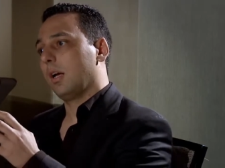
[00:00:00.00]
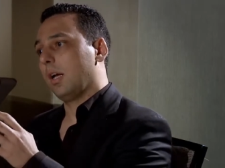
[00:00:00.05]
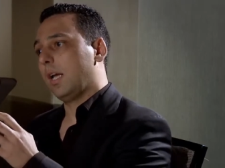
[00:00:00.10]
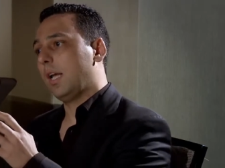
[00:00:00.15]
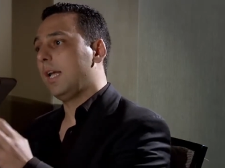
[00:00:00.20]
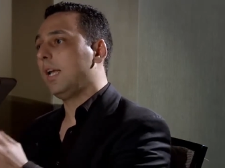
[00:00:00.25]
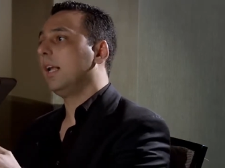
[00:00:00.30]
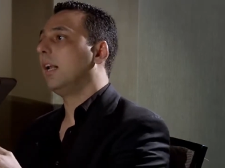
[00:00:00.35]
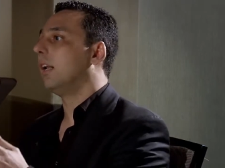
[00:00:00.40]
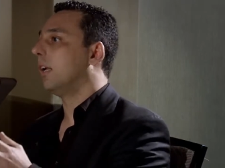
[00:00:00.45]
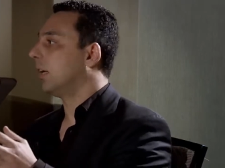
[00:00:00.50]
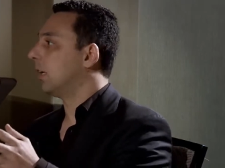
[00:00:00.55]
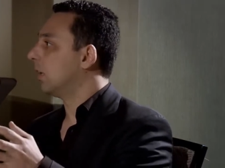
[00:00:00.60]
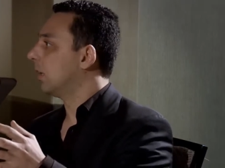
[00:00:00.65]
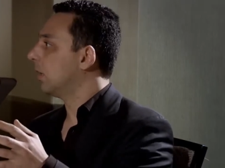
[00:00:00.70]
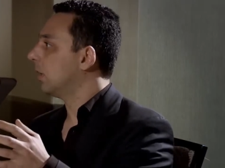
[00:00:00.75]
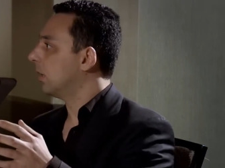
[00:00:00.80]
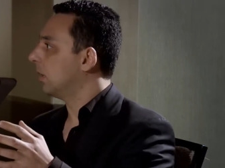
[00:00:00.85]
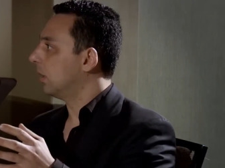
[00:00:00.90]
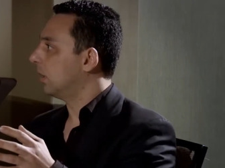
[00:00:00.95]
healing
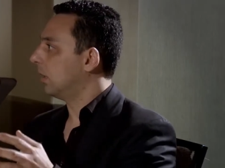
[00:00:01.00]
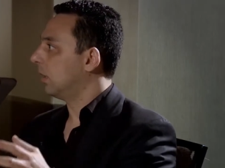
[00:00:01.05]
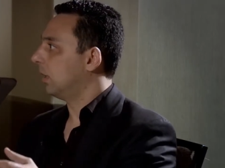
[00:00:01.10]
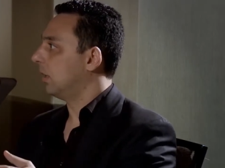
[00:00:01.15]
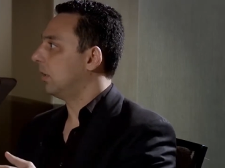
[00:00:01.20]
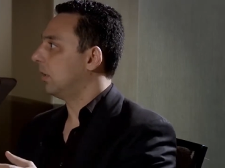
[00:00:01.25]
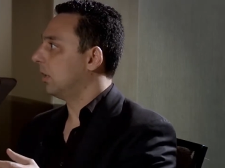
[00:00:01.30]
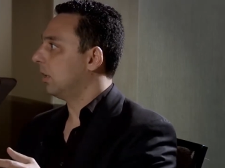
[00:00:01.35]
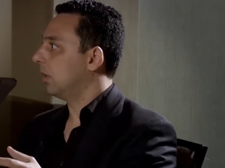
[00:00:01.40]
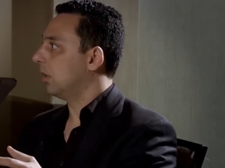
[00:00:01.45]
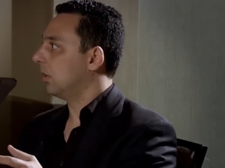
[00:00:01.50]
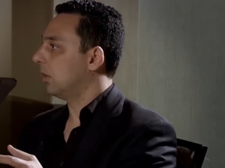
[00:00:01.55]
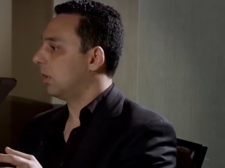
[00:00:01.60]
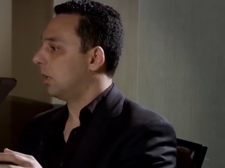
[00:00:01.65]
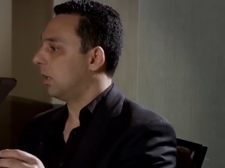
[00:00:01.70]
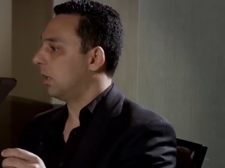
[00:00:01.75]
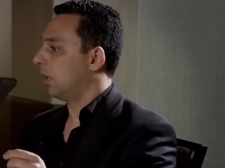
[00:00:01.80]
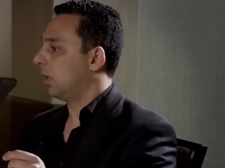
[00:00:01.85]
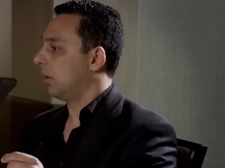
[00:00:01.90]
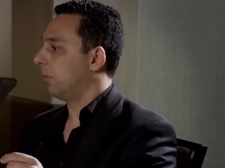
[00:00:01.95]
the
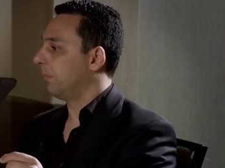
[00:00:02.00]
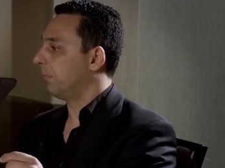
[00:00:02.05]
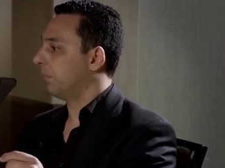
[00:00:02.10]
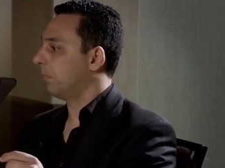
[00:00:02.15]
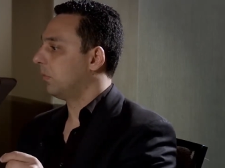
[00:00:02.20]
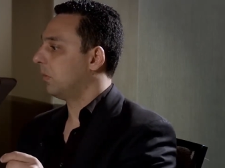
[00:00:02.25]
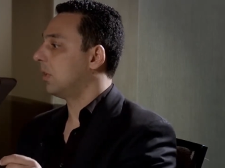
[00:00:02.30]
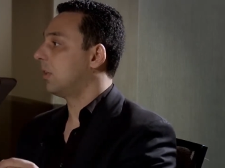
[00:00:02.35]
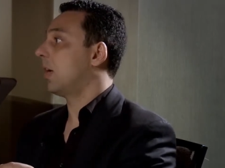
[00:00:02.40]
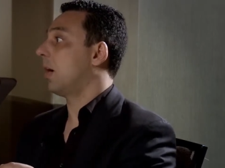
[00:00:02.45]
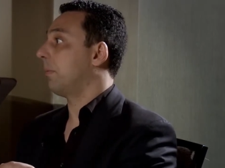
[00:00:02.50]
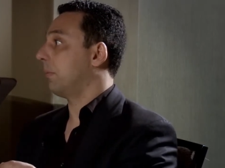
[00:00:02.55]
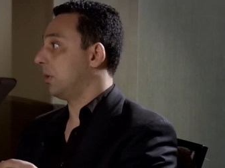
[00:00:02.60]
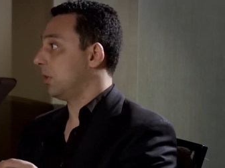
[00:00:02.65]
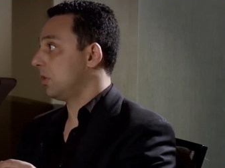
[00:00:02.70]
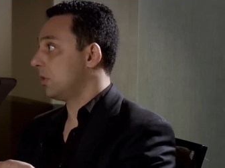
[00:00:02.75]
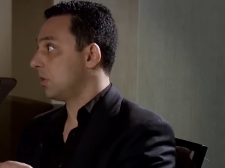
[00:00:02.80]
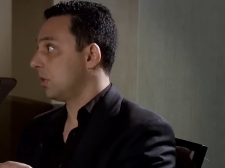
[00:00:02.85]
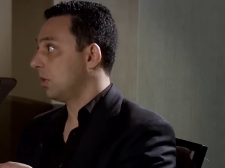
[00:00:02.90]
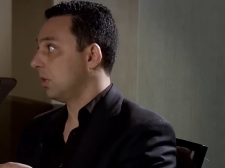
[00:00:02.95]

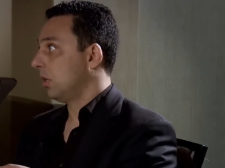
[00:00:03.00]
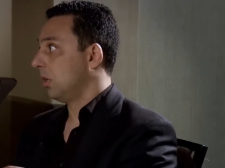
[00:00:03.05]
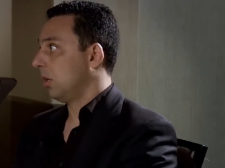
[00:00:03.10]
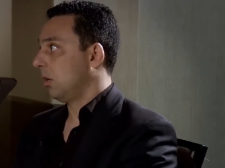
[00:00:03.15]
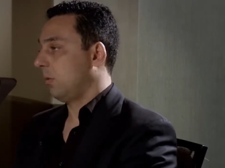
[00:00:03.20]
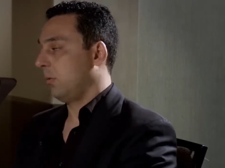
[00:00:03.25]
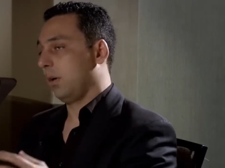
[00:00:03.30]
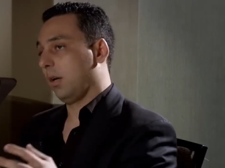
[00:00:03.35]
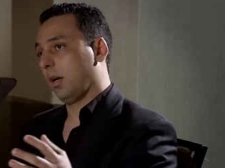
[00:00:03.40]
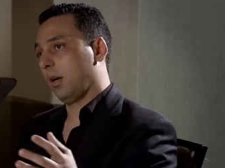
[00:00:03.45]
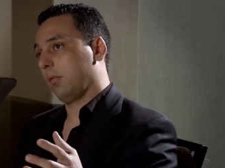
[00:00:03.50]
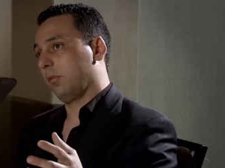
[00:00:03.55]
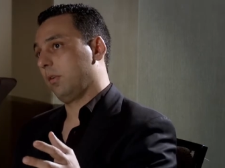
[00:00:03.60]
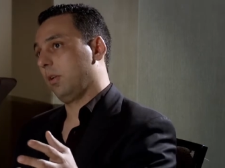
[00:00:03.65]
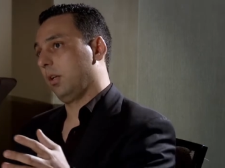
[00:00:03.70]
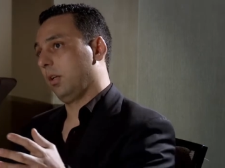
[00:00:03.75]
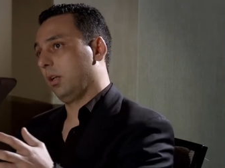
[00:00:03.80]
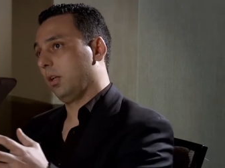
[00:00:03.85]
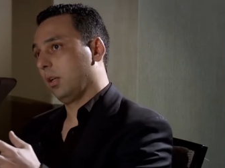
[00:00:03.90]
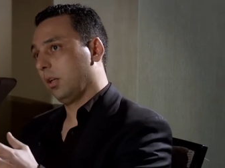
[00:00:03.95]
damage. We have
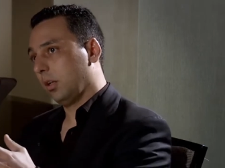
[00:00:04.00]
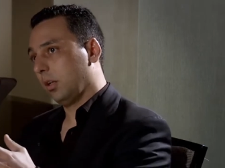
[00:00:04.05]
the